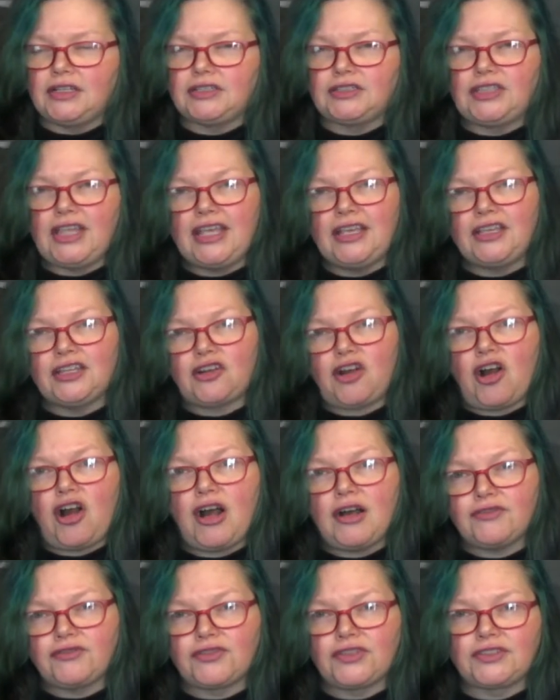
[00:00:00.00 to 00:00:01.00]
take it
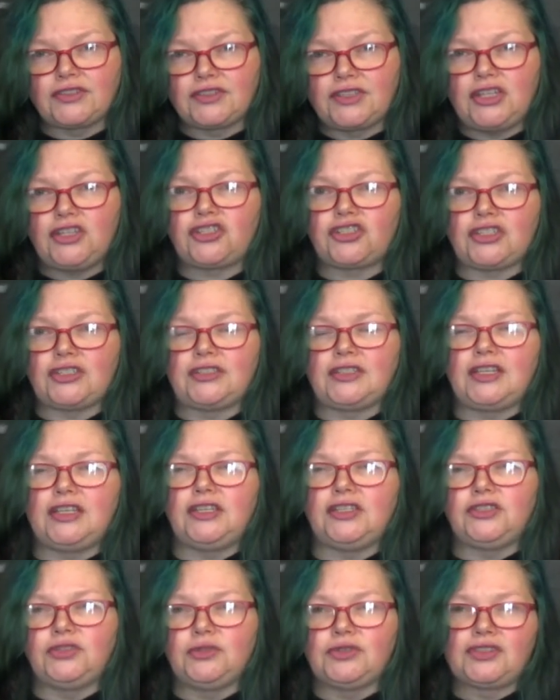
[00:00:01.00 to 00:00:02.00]
off the station,
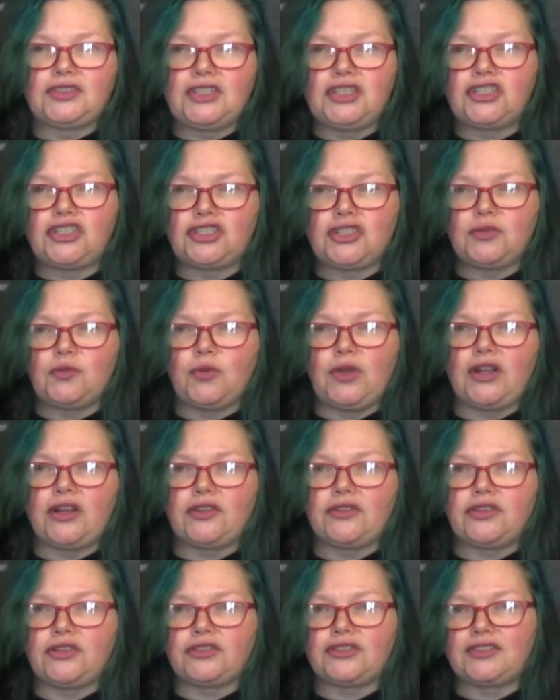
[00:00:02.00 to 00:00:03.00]
take it to a station
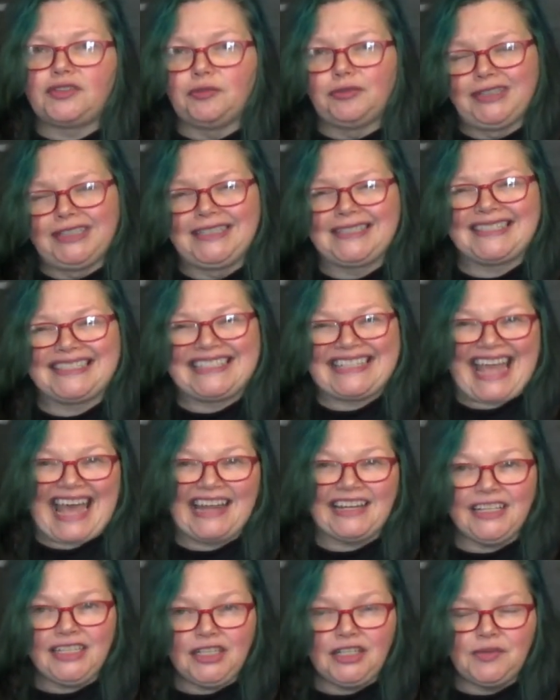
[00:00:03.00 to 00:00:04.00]
where there's simply
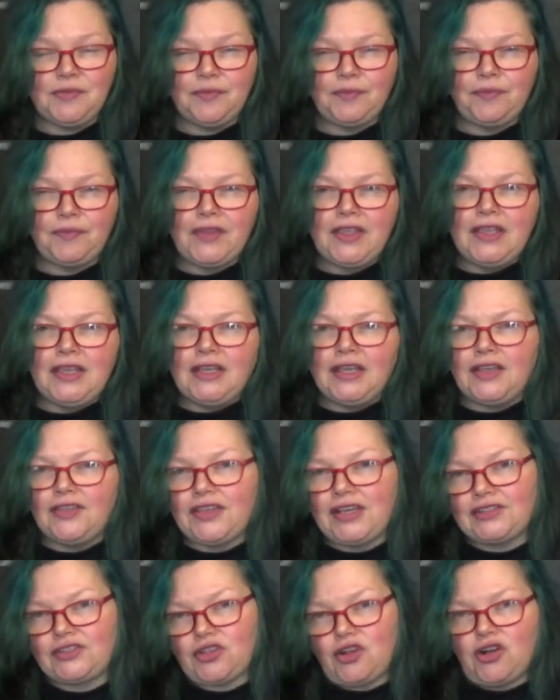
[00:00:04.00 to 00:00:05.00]
static, and
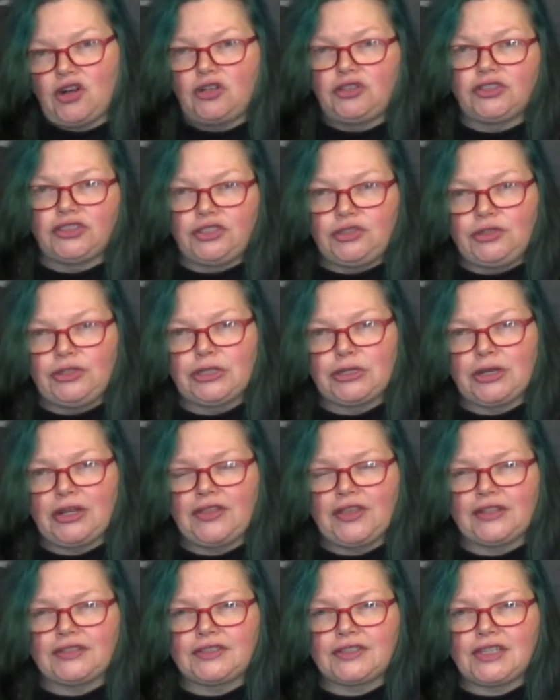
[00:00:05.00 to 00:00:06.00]
that's all that you hear
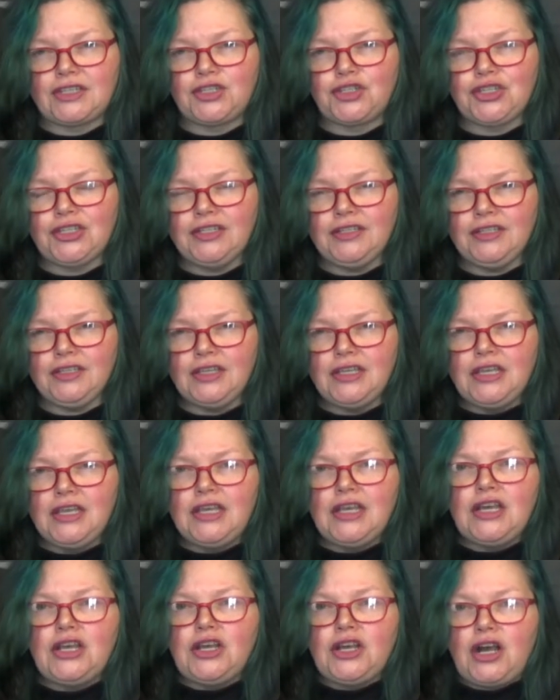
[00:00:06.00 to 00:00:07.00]
on that station.
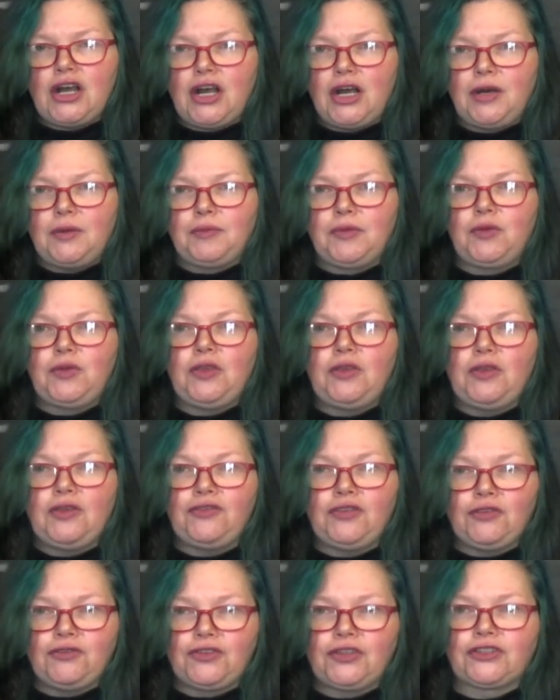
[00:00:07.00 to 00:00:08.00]

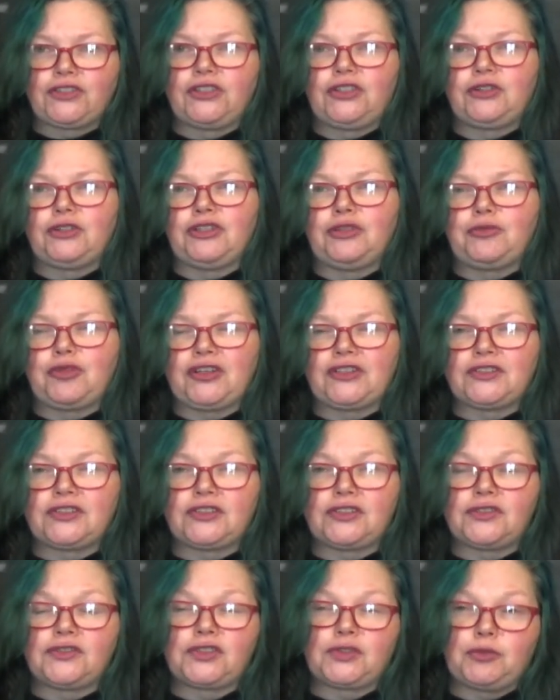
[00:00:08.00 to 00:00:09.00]
If you feel that you're in the
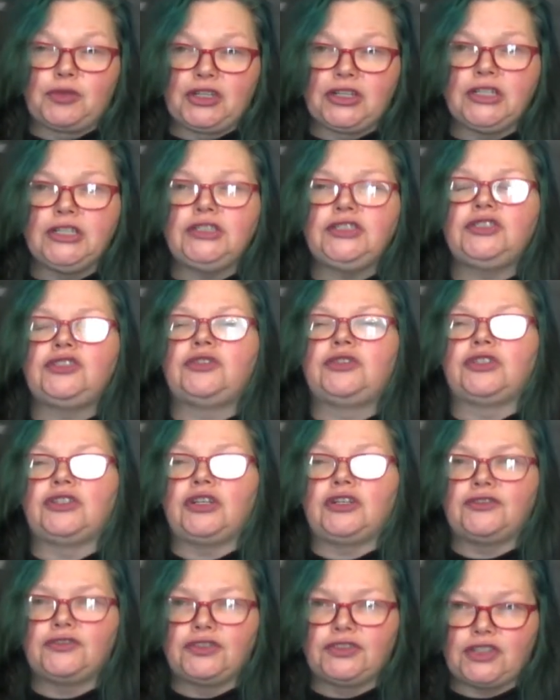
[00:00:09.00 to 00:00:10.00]
presence of spirit, you can
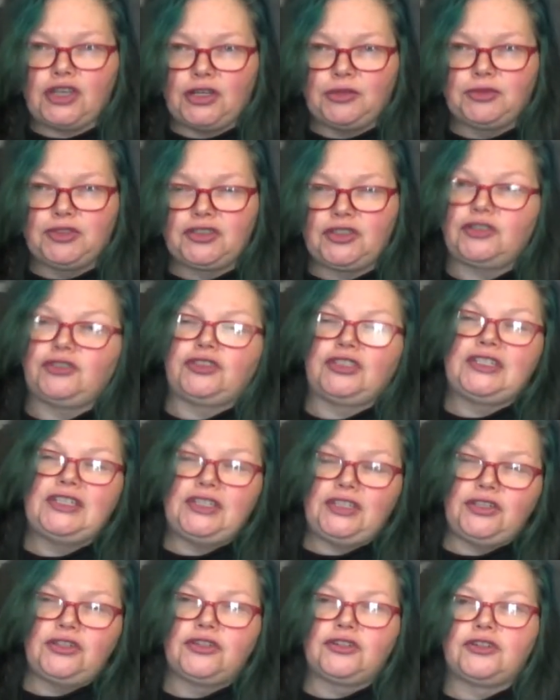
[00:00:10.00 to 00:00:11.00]
oftentimes start to
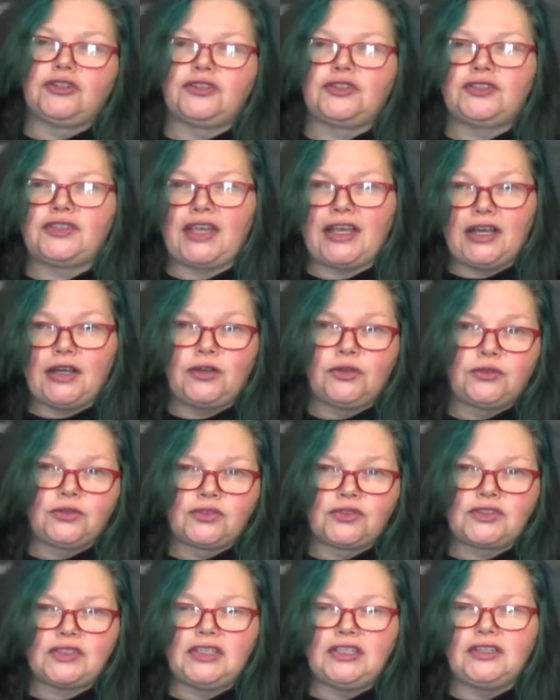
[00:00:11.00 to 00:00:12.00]
hear
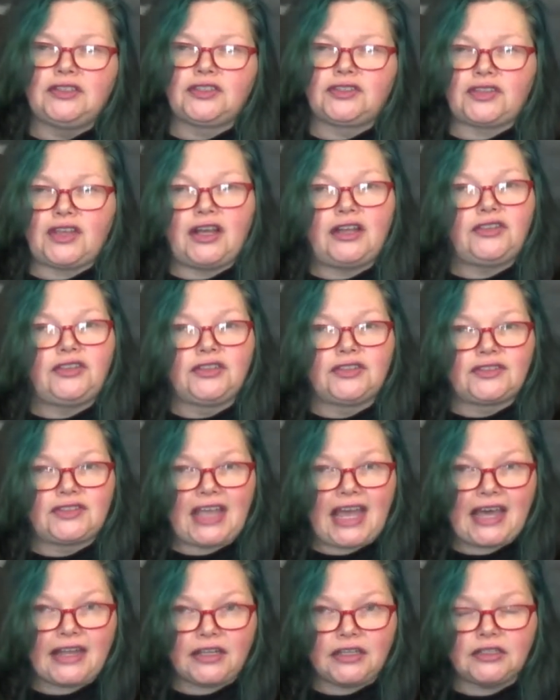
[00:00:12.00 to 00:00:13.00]
sounds inside the
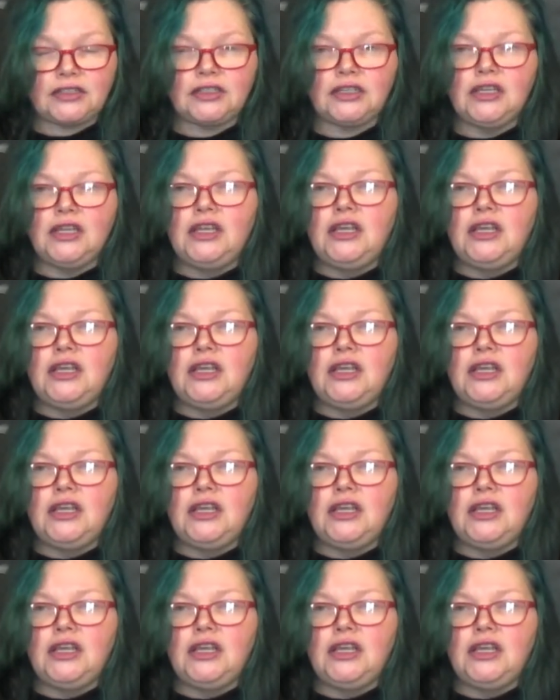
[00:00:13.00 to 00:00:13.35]
static.